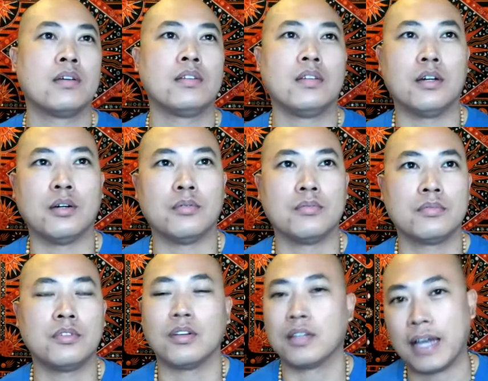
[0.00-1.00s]

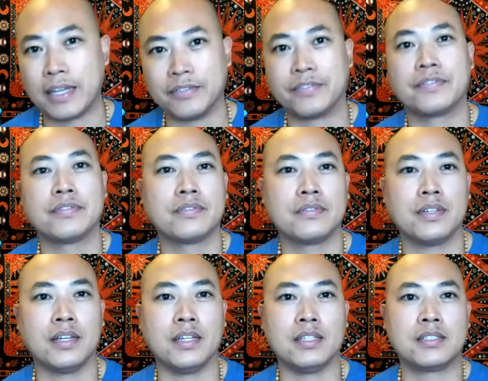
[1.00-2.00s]
your life
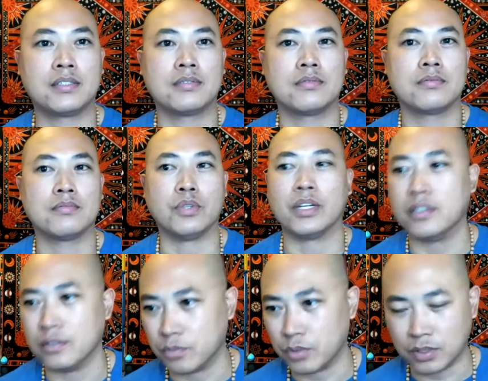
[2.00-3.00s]
and it's
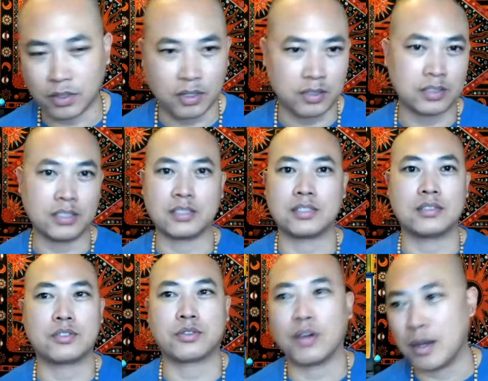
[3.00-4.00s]
ridden with all of this
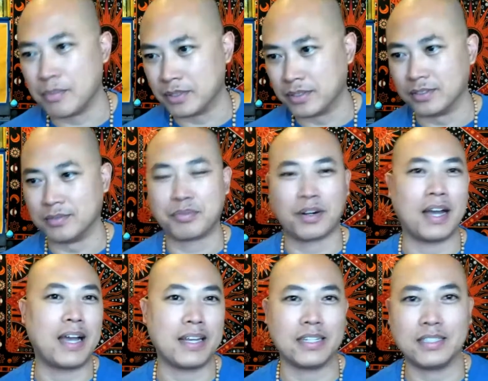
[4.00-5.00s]
trauma and
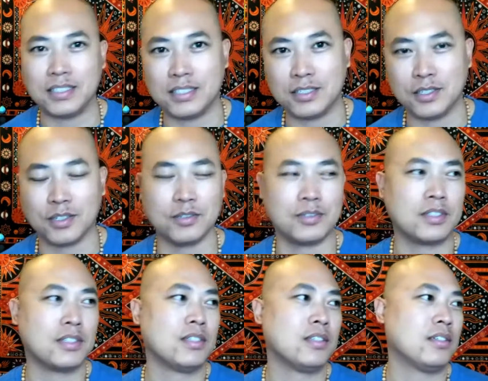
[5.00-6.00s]
pride and ego,
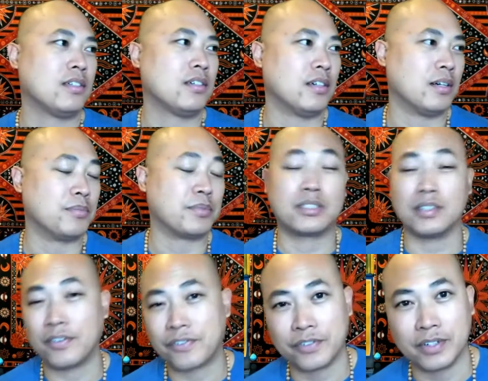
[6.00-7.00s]

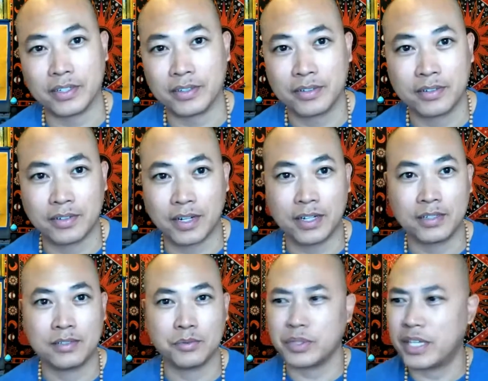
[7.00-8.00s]
suffering,
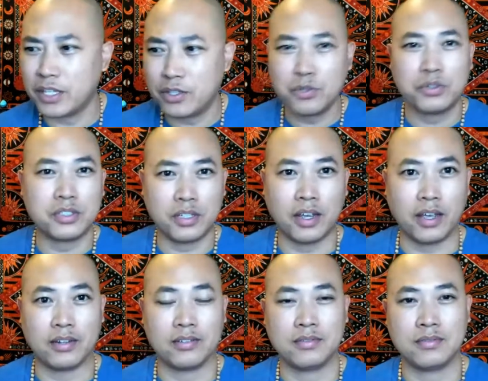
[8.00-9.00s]
right? We get used to
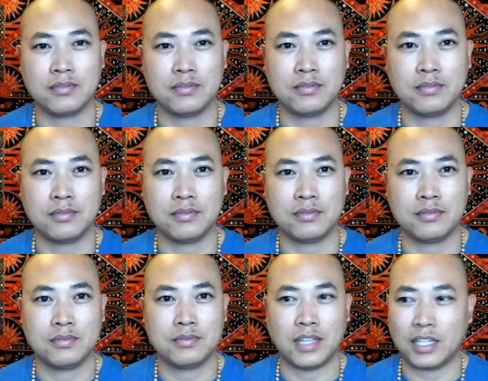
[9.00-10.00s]
that.
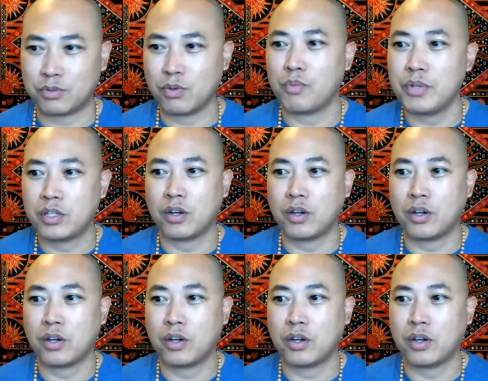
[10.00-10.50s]
That's what we